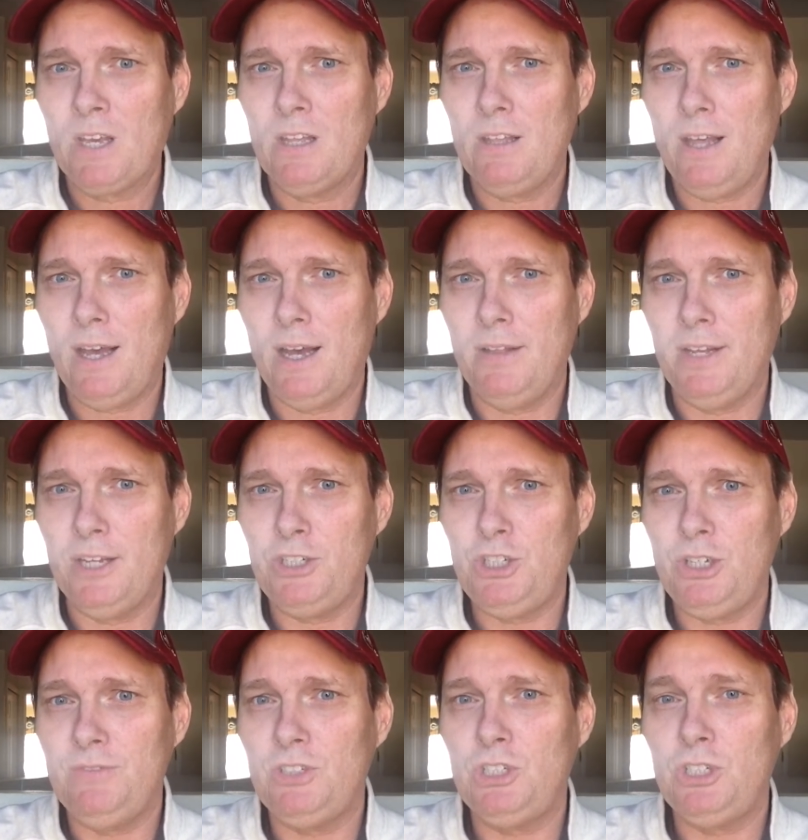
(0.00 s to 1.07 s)
that
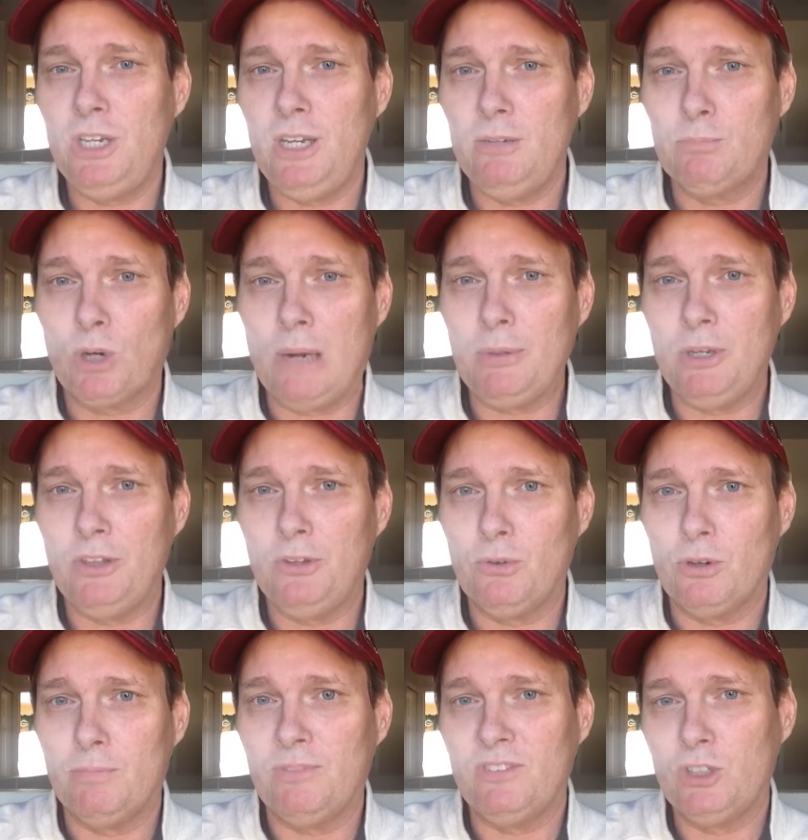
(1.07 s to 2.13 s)
she's seen probably through
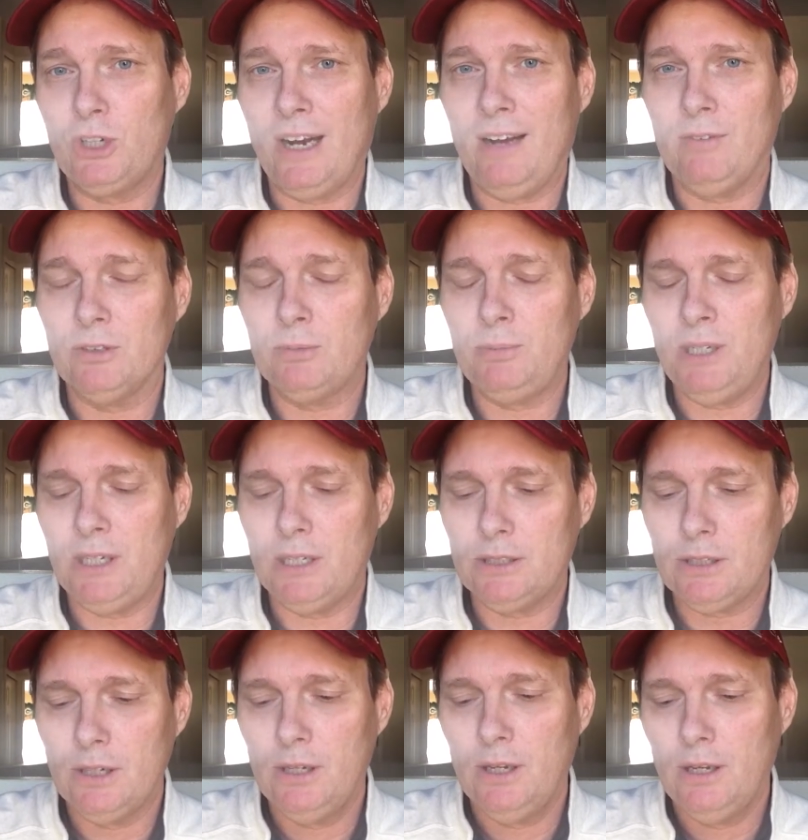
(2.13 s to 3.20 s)
her travels,
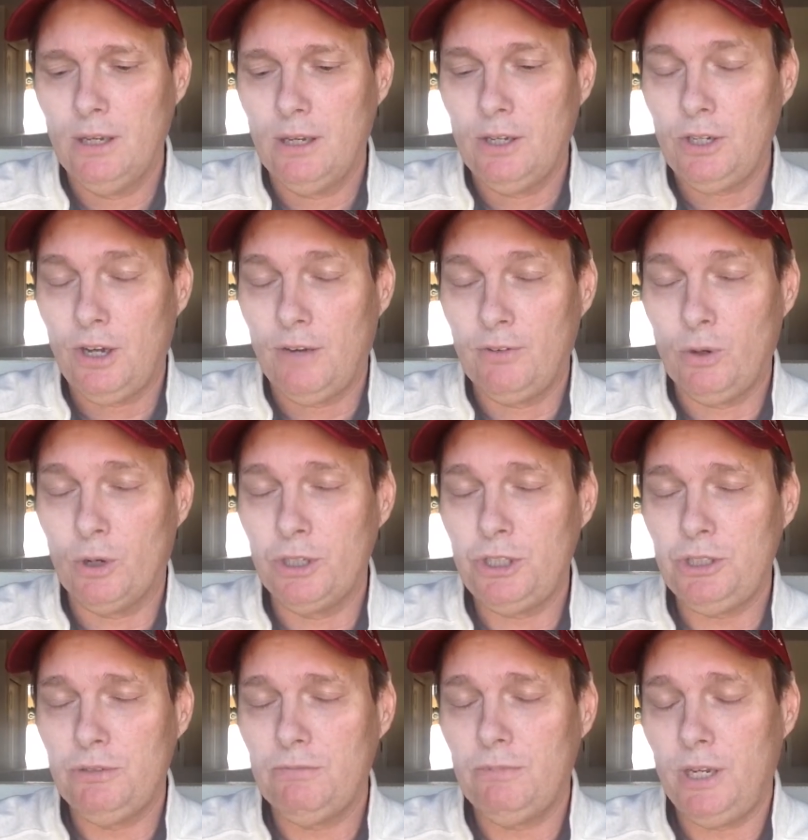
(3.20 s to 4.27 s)
because of
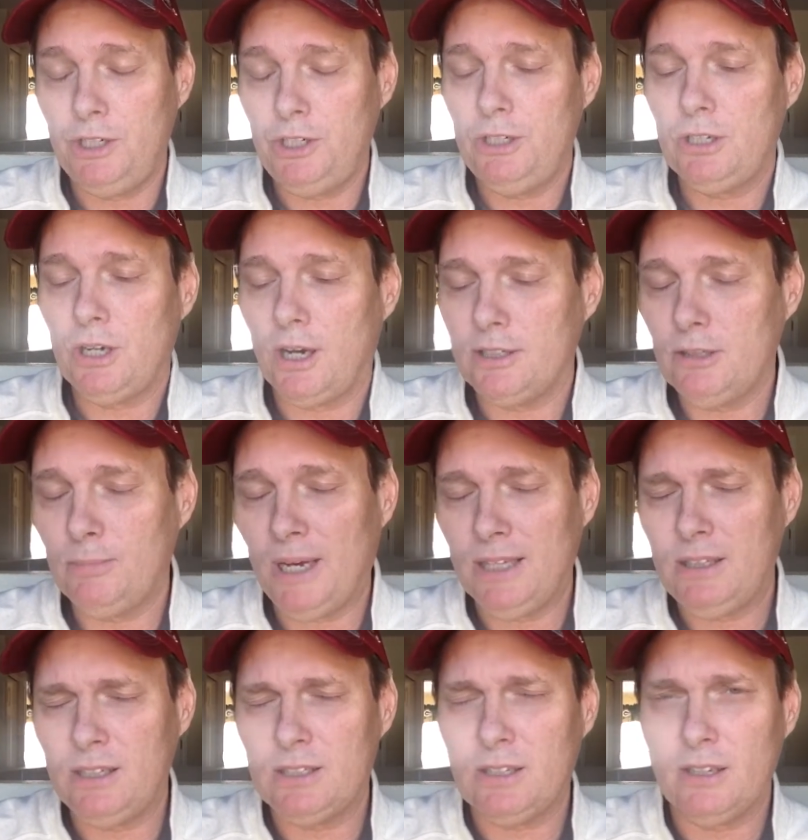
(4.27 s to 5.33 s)
course, and she talks
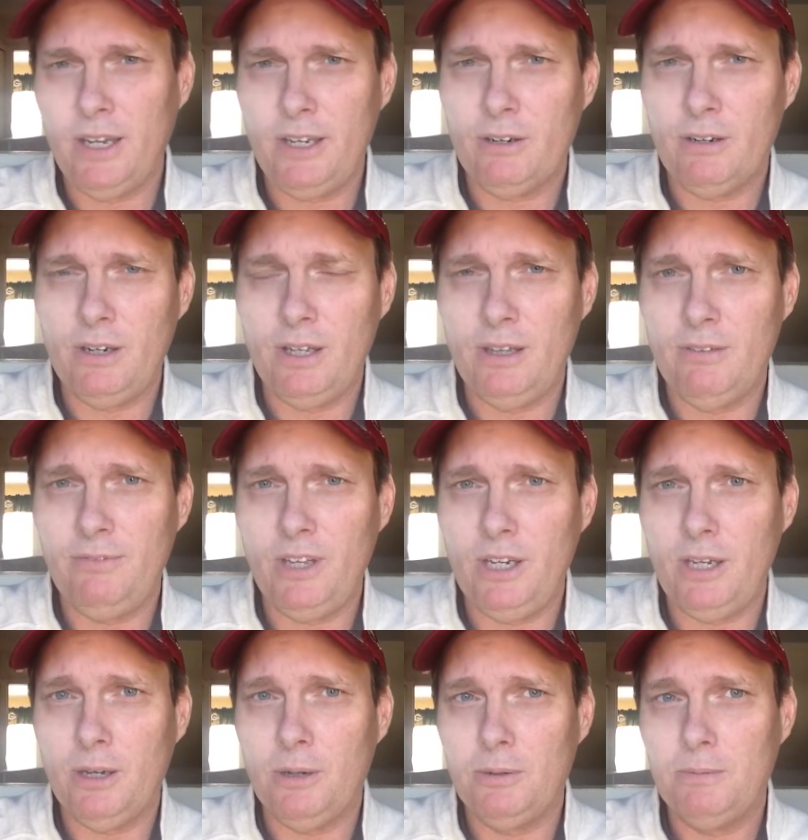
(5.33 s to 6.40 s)
about this later in the
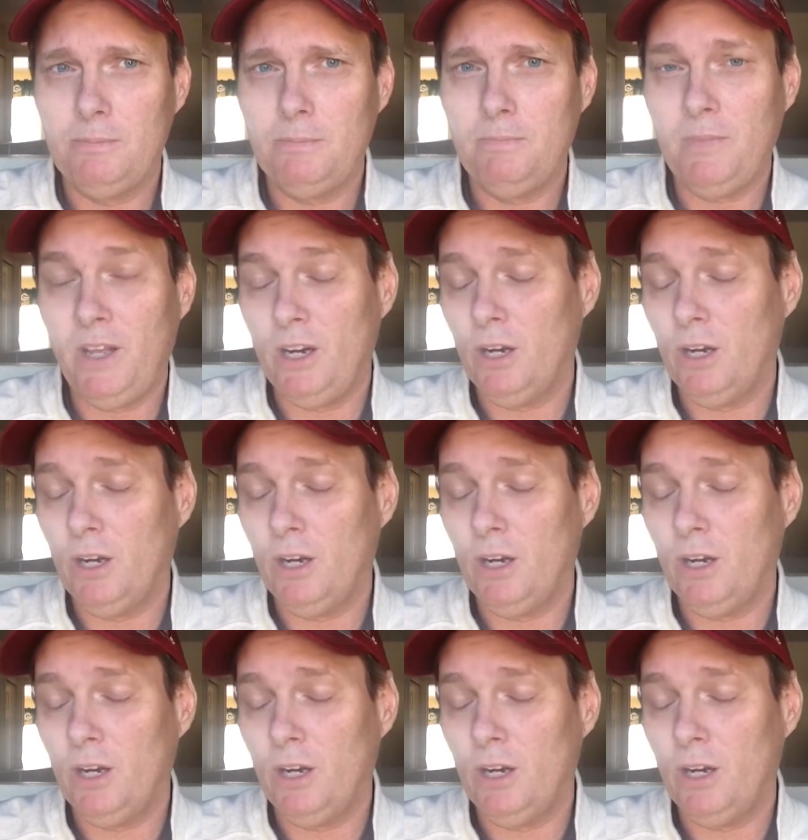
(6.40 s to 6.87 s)
video, then